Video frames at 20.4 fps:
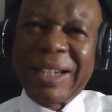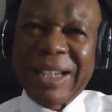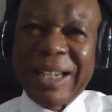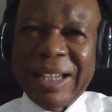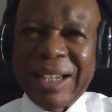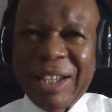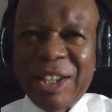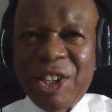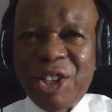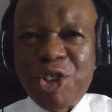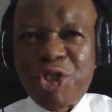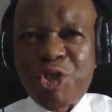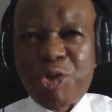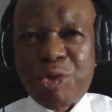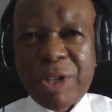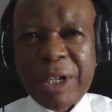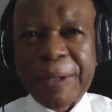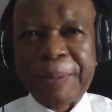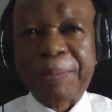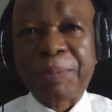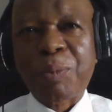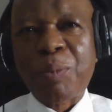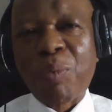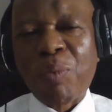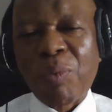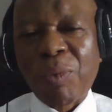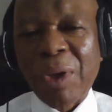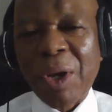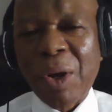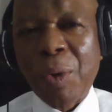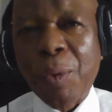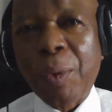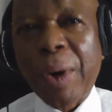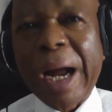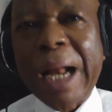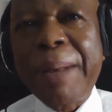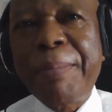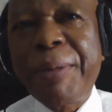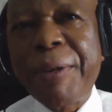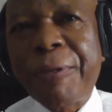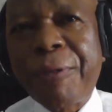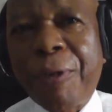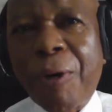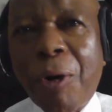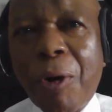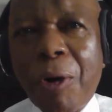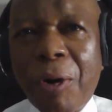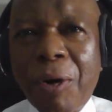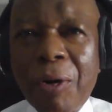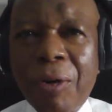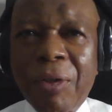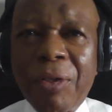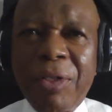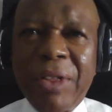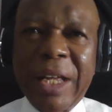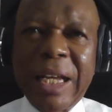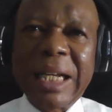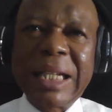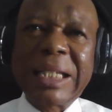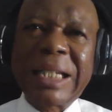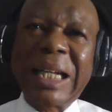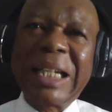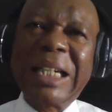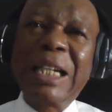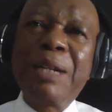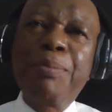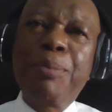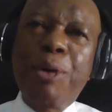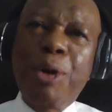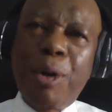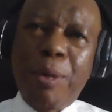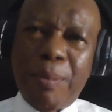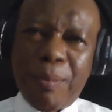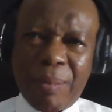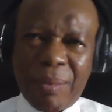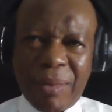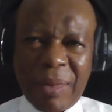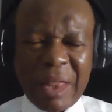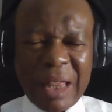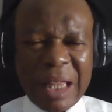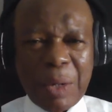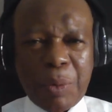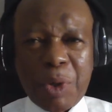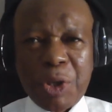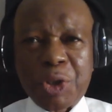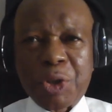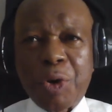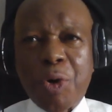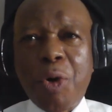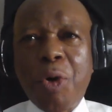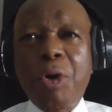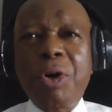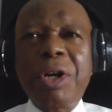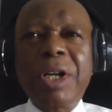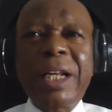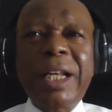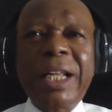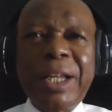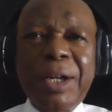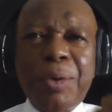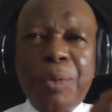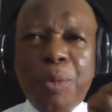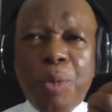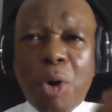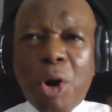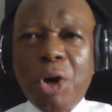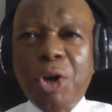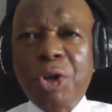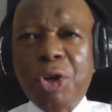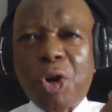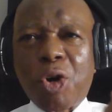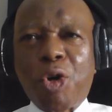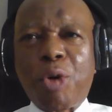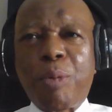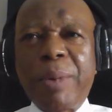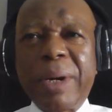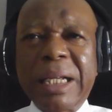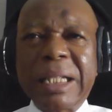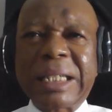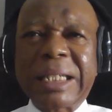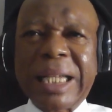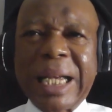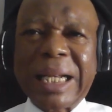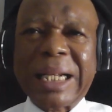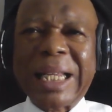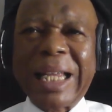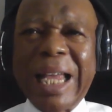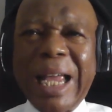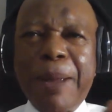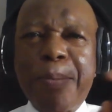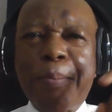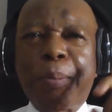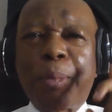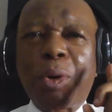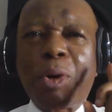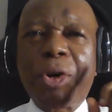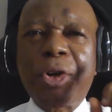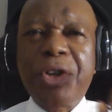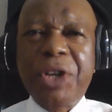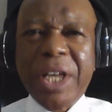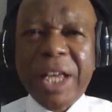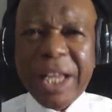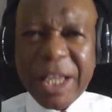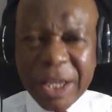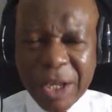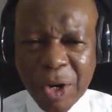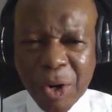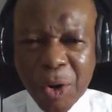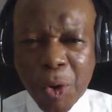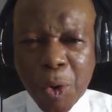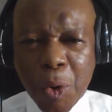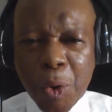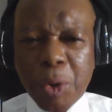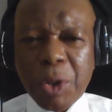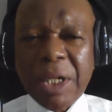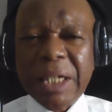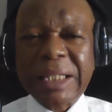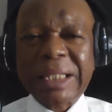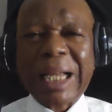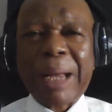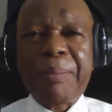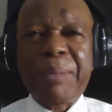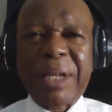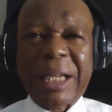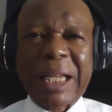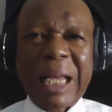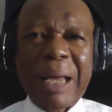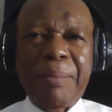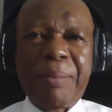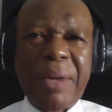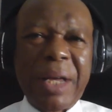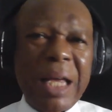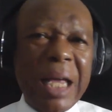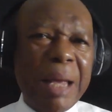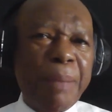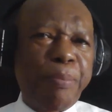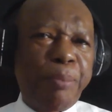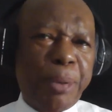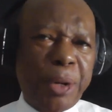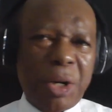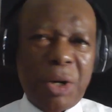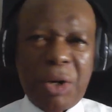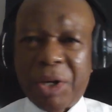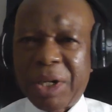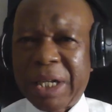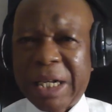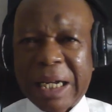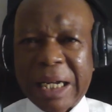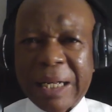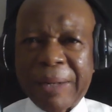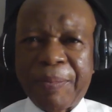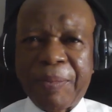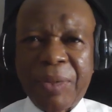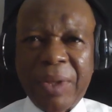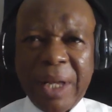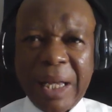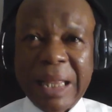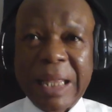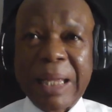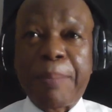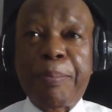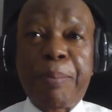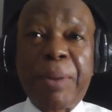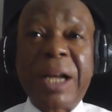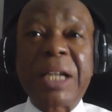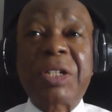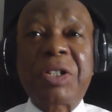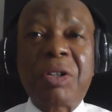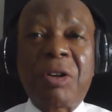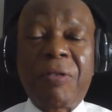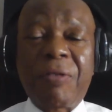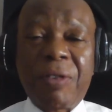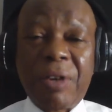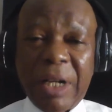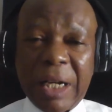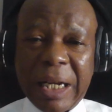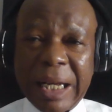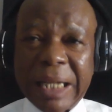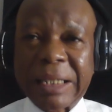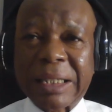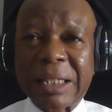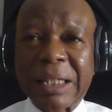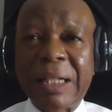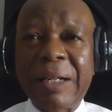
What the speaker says: in history. While before the internet boom, there was only one documented employee who later became a billionaire in the person of late